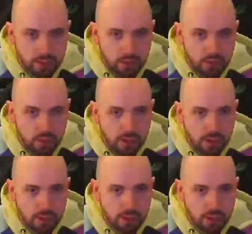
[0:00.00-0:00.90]
good,
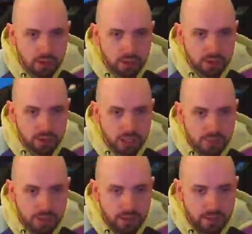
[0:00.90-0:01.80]
good decision to stay
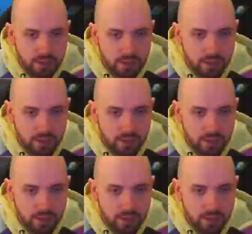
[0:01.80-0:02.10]
back there.